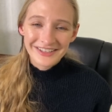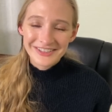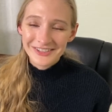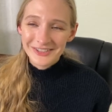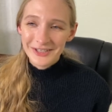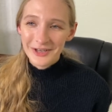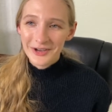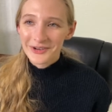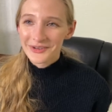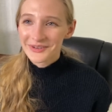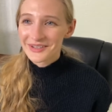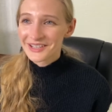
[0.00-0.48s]

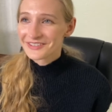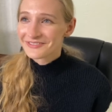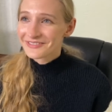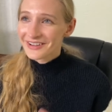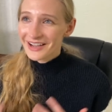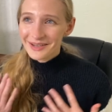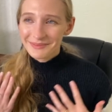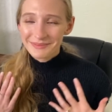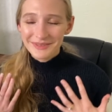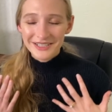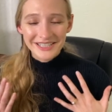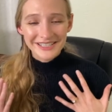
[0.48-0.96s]
So if
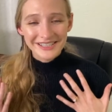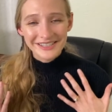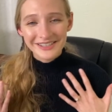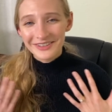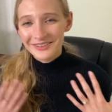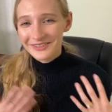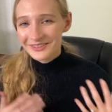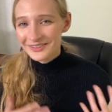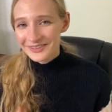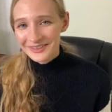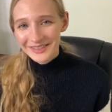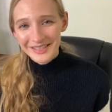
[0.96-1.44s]
I'm
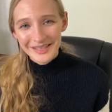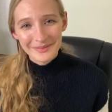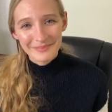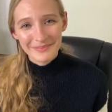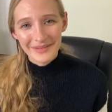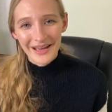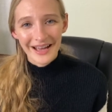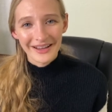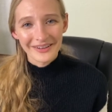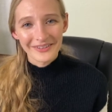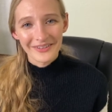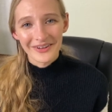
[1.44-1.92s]
just looking
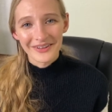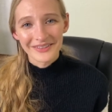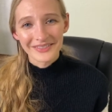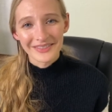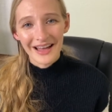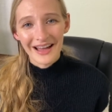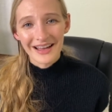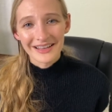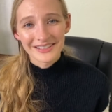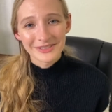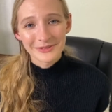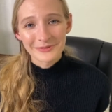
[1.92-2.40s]
back on
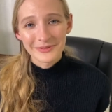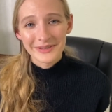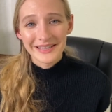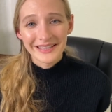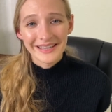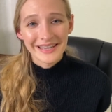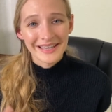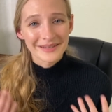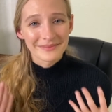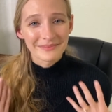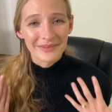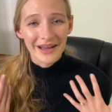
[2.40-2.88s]
last
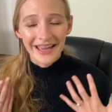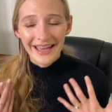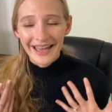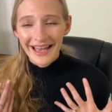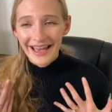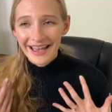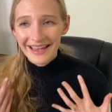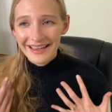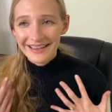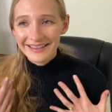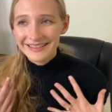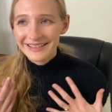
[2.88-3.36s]
week in my
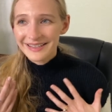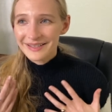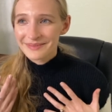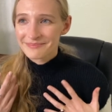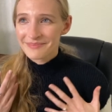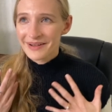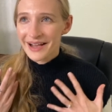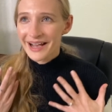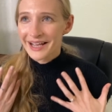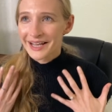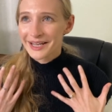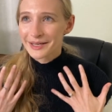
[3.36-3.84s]
head,
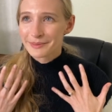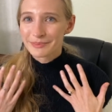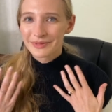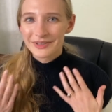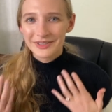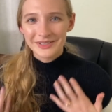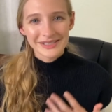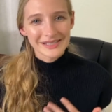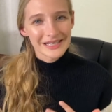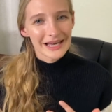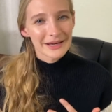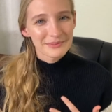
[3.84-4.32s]
my
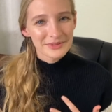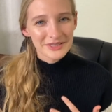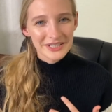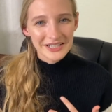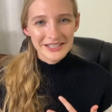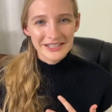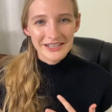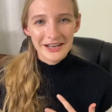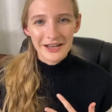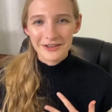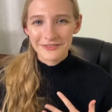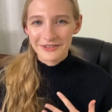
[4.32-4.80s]

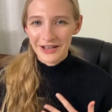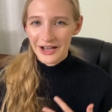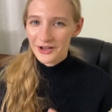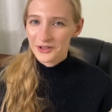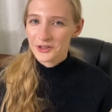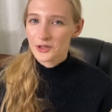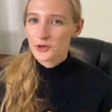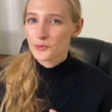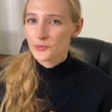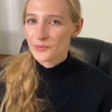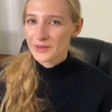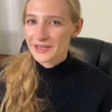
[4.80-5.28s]
perception of how
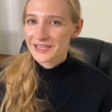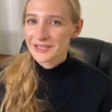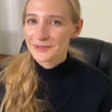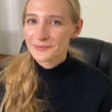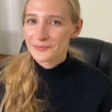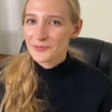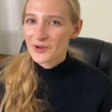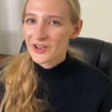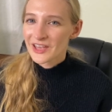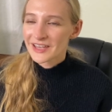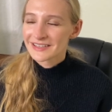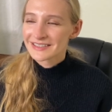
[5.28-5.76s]
the week
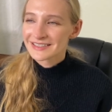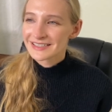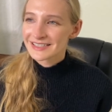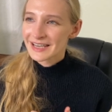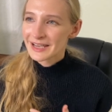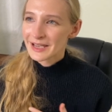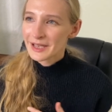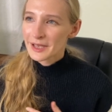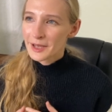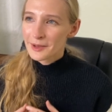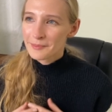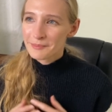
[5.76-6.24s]
went
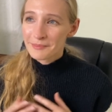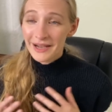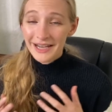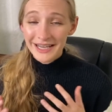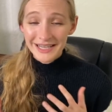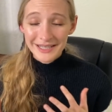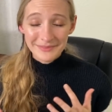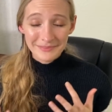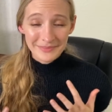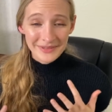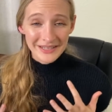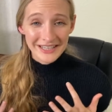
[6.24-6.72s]

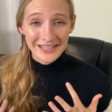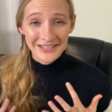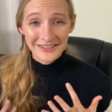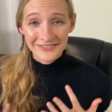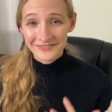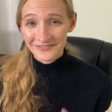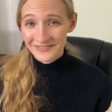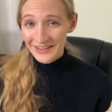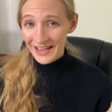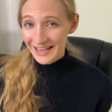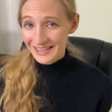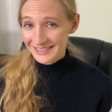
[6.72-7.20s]
might be
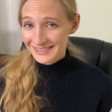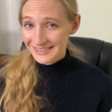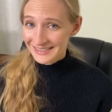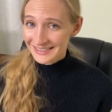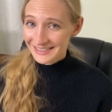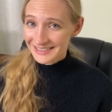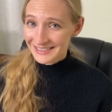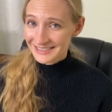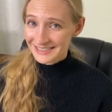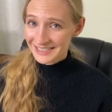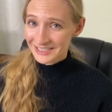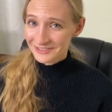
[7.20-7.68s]

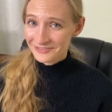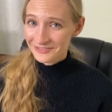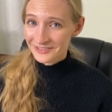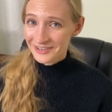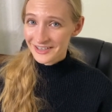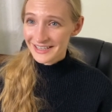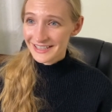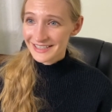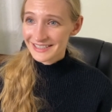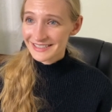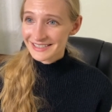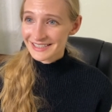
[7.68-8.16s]
vastly
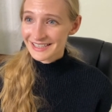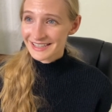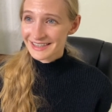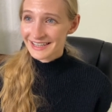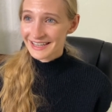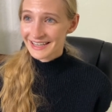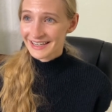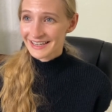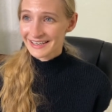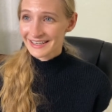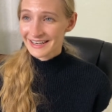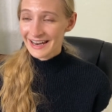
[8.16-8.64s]
different
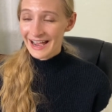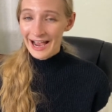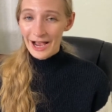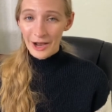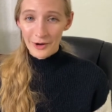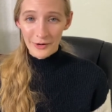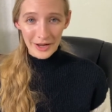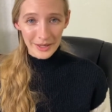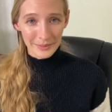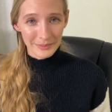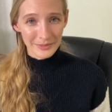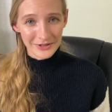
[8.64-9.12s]
than
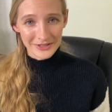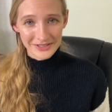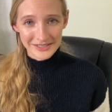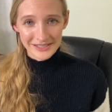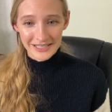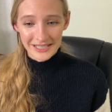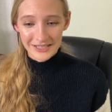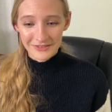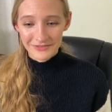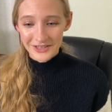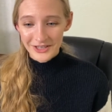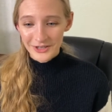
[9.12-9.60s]
how I
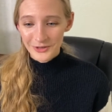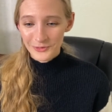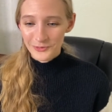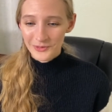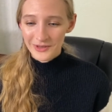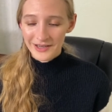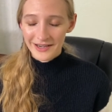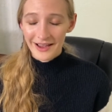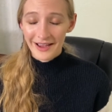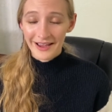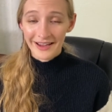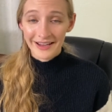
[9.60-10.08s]
perceive it
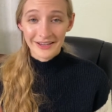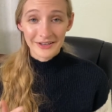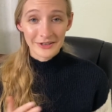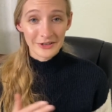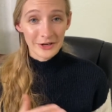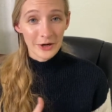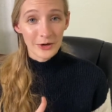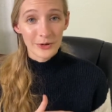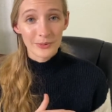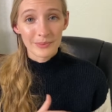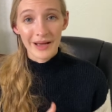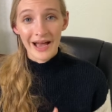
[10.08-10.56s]
when I
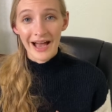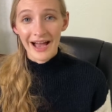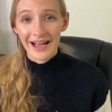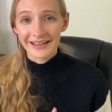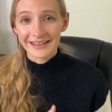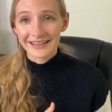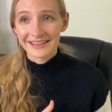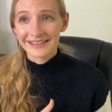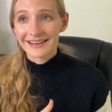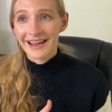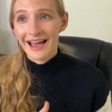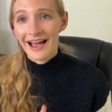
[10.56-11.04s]
go
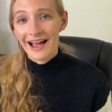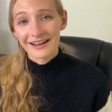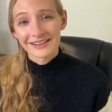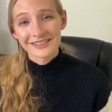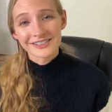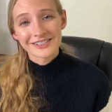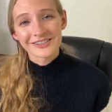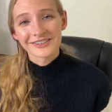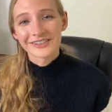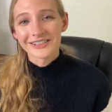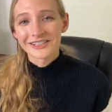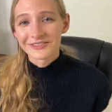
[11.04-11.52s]
back and
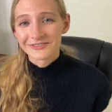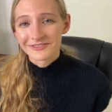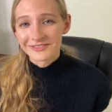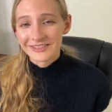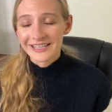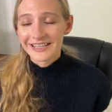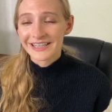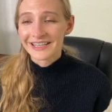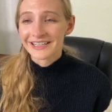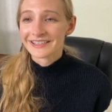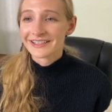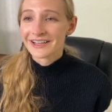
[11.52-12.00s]
actually
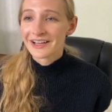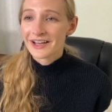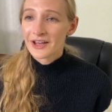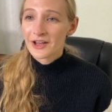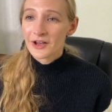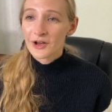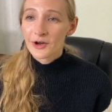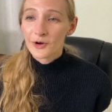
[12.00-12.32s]
read